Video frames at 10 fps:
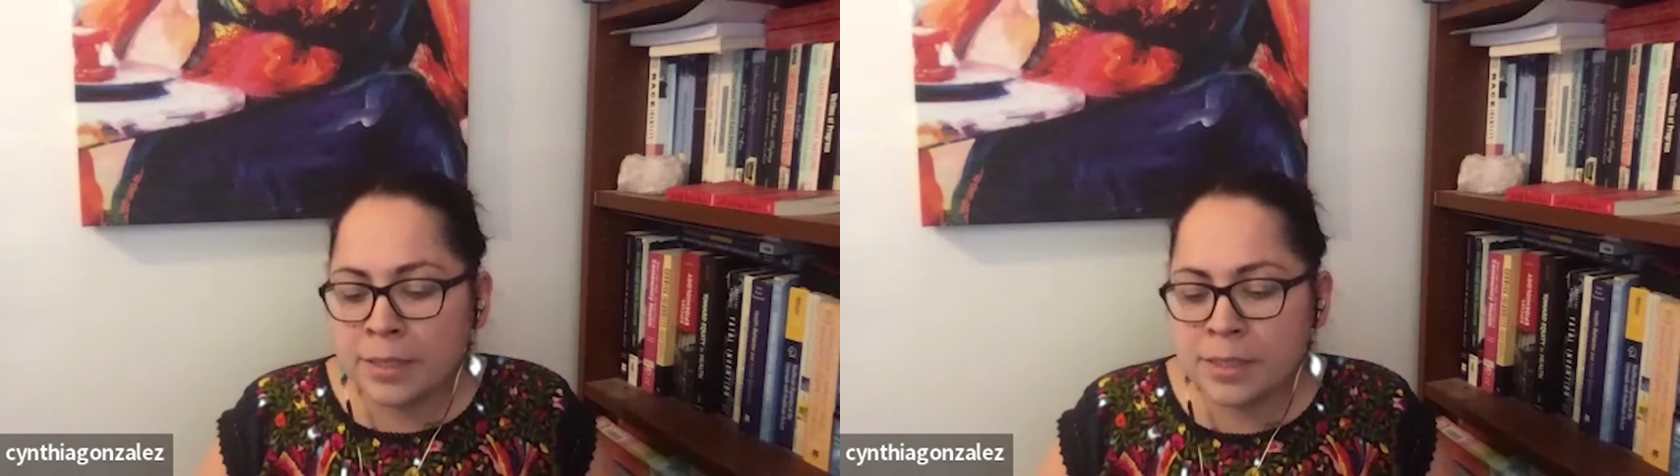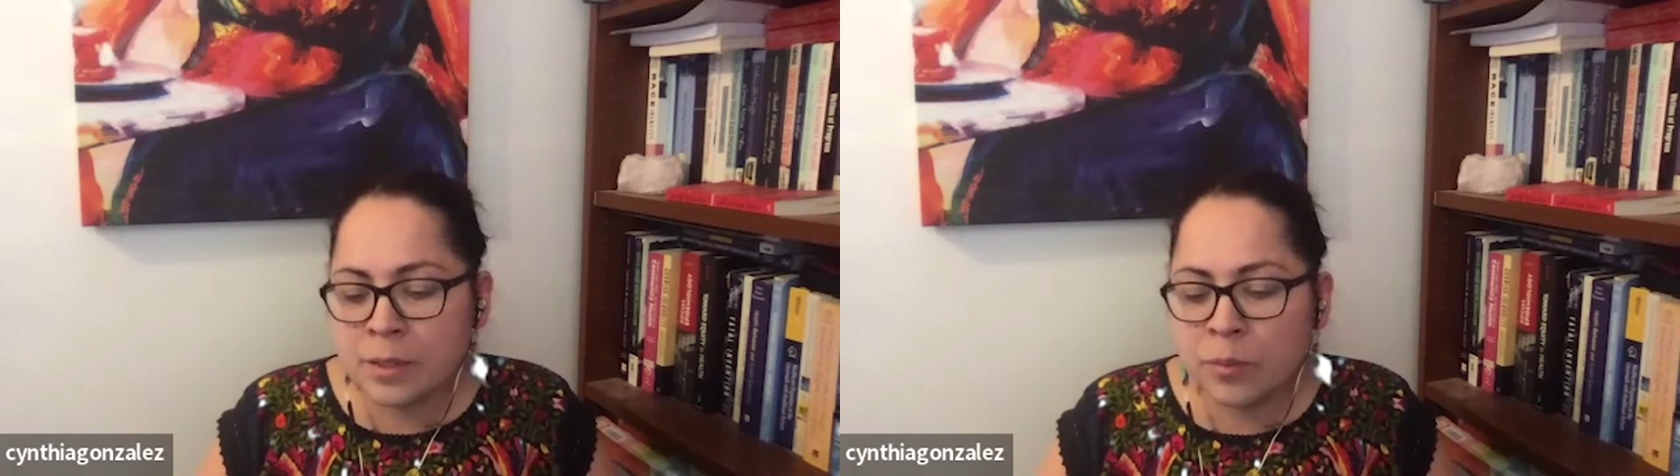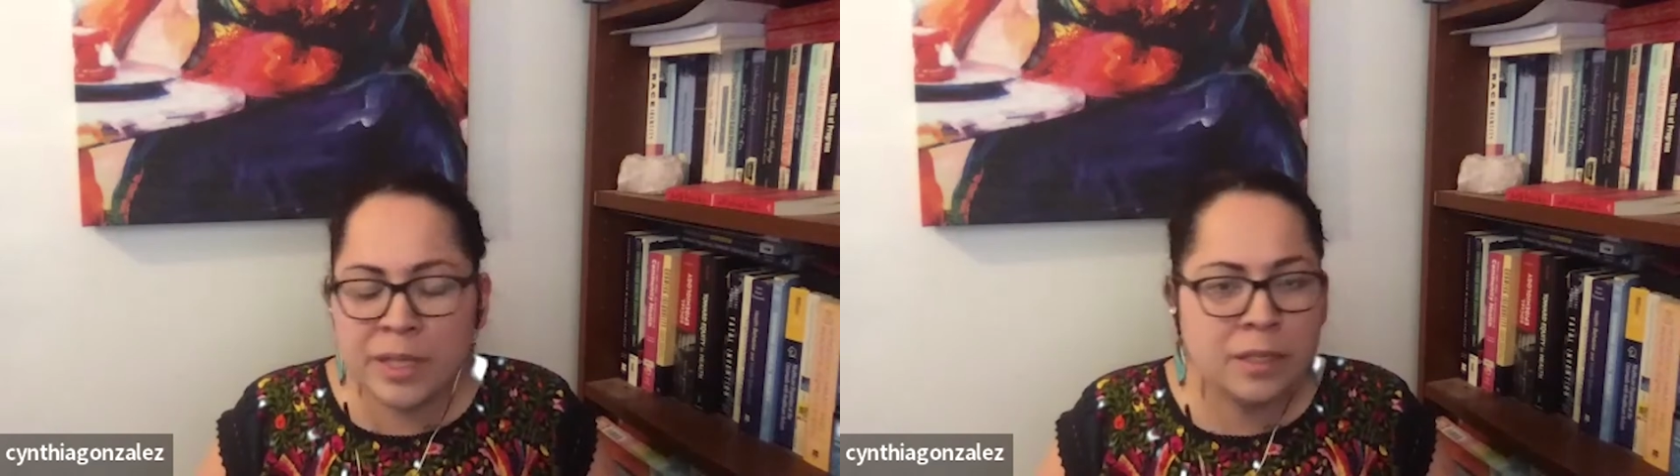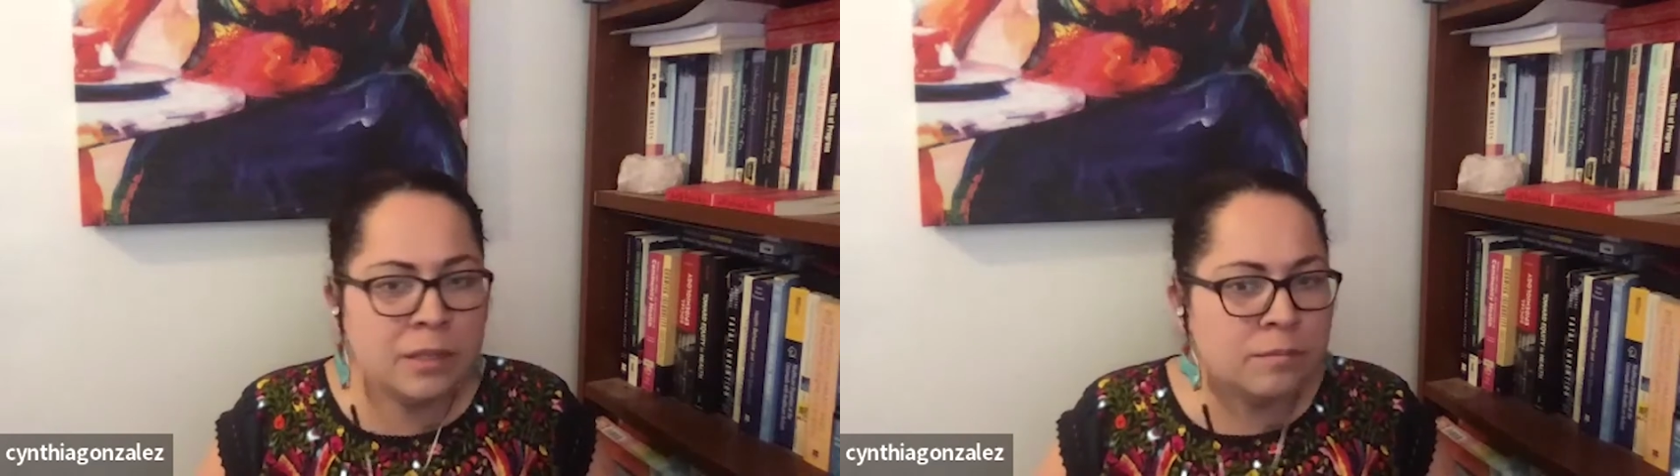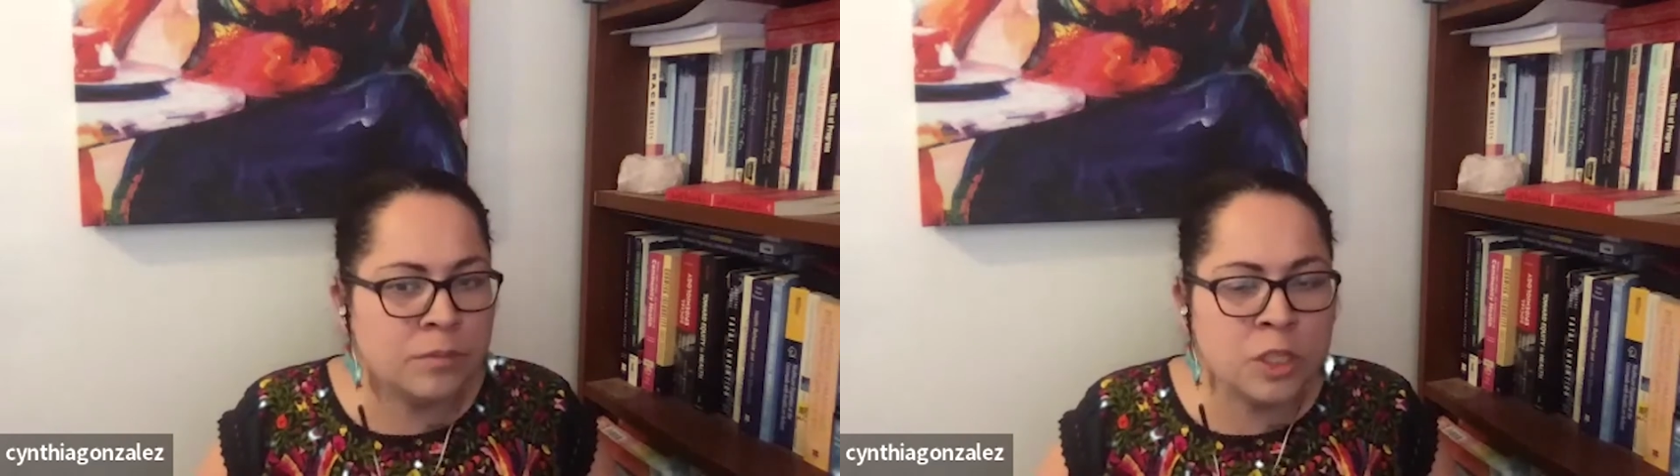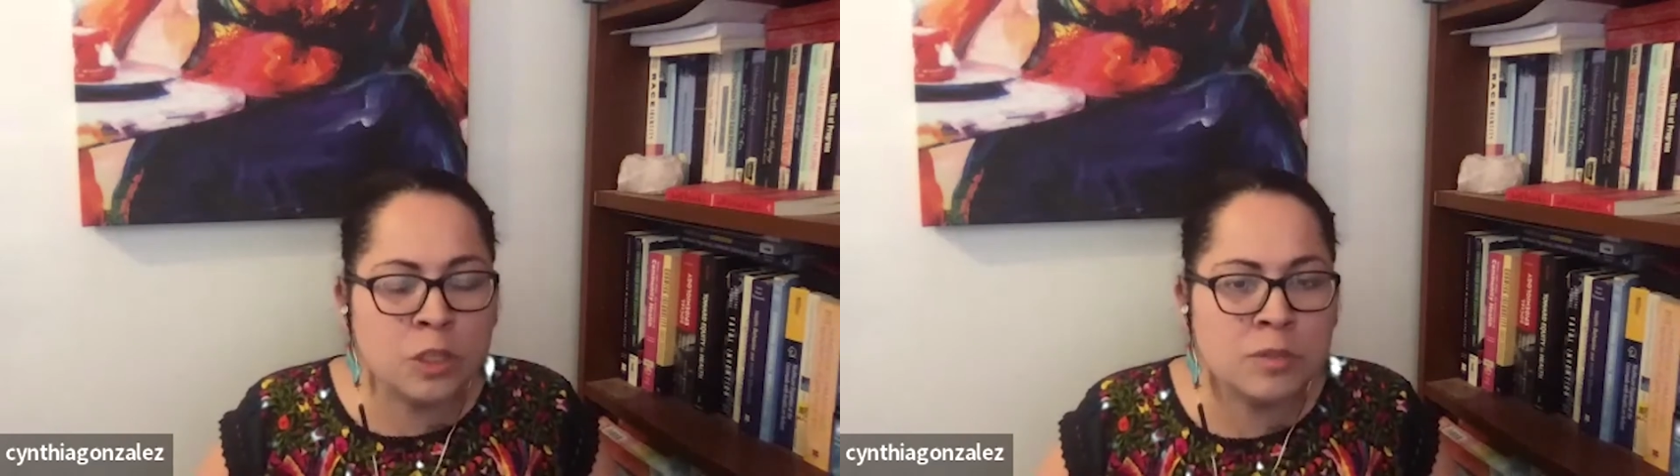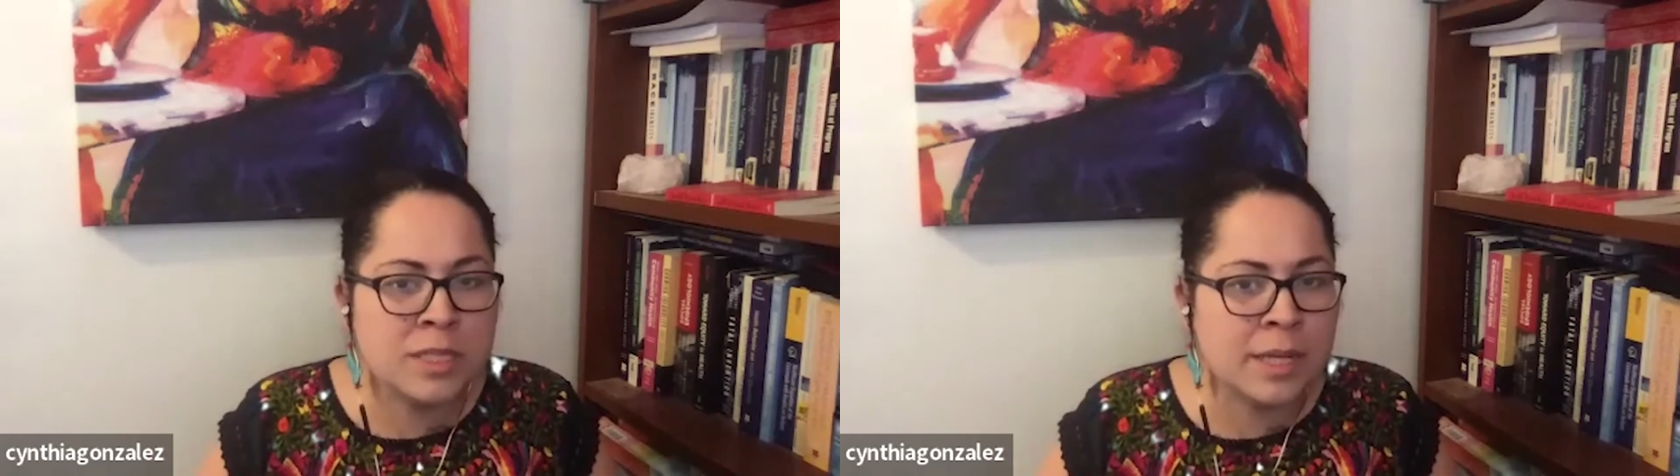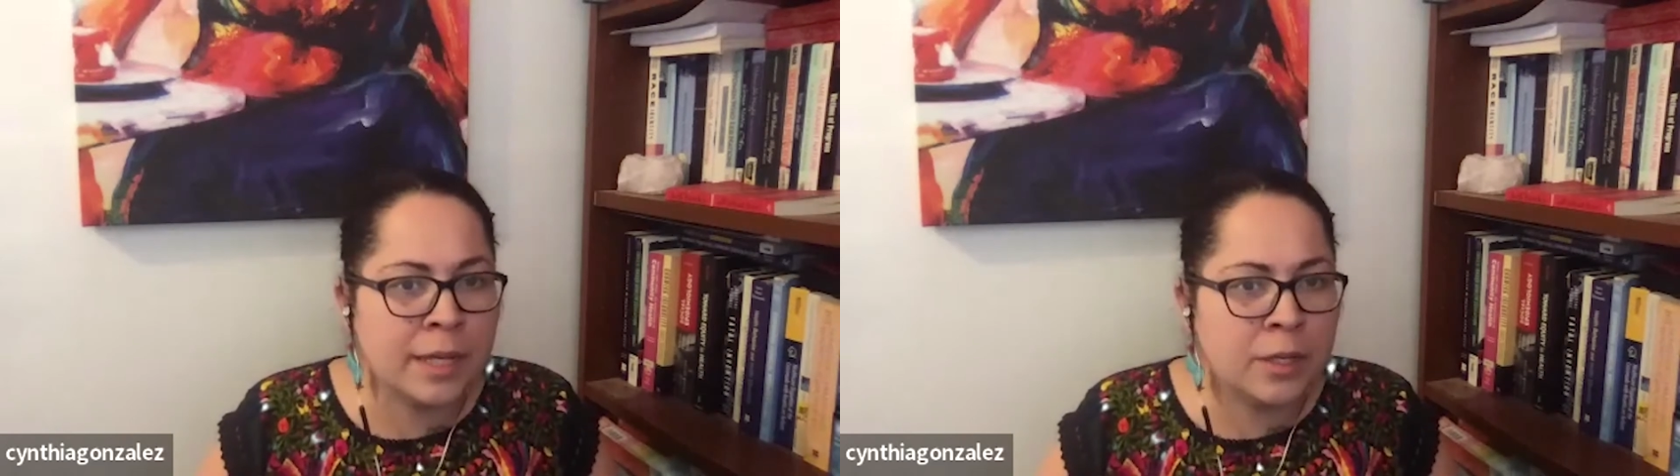we, designed